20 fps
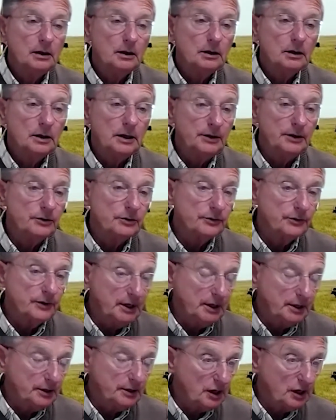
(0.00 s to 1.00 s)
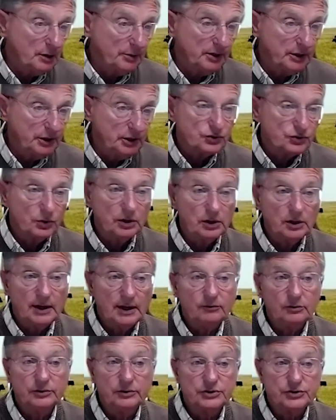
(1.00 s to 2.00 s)
either the economic injury
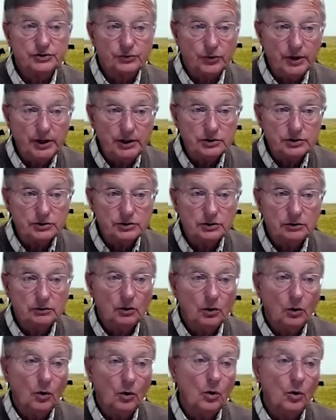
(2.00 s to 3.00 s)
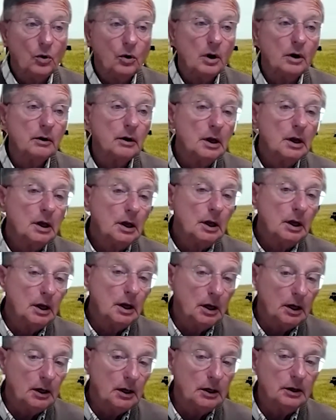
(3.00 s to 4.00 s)
level is reached or
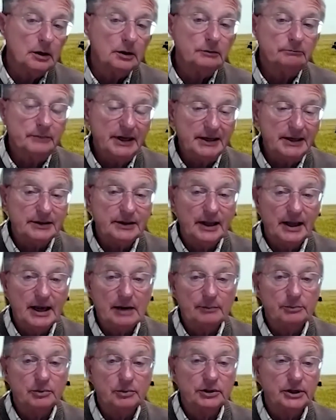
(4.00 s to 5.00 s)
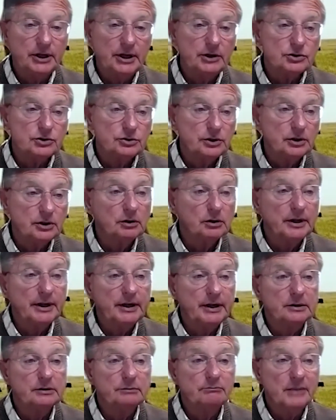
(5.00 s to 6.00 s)
uh, make the application in
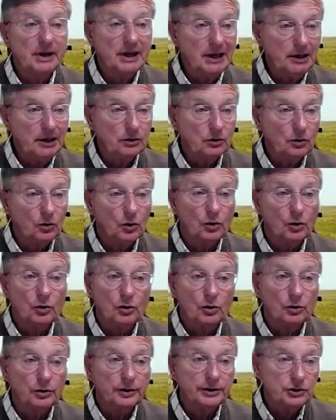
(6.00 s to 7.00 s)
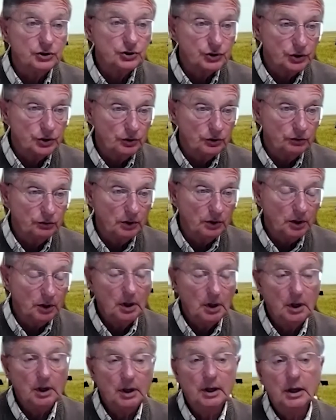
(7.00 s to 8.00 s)
late May or early June.
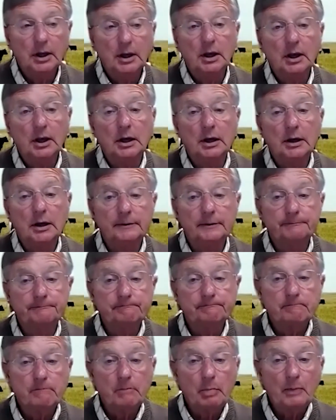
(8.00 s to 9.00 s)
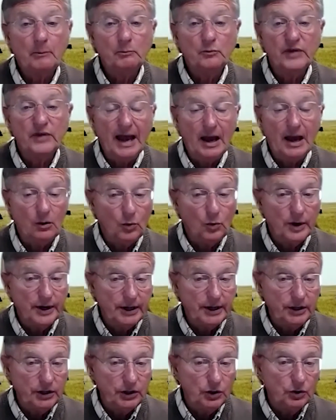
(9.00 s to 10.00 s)
Um, that way
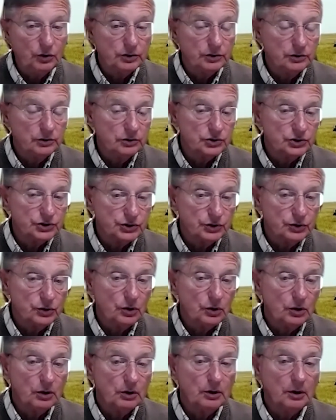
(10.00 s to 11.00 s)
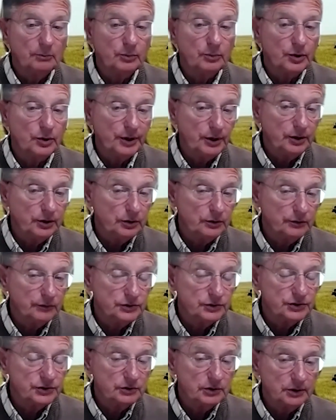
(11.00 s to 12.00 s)
you can assure pretty good
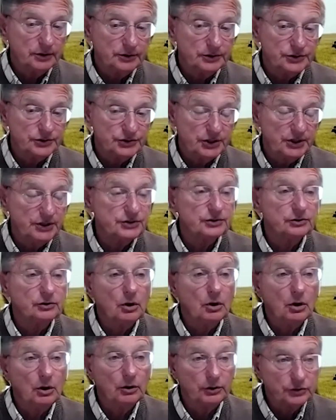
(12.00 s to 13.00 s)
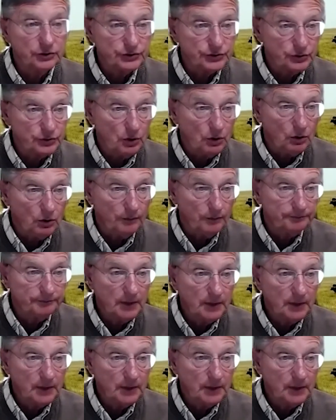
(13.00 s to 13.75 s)
uh, season long control.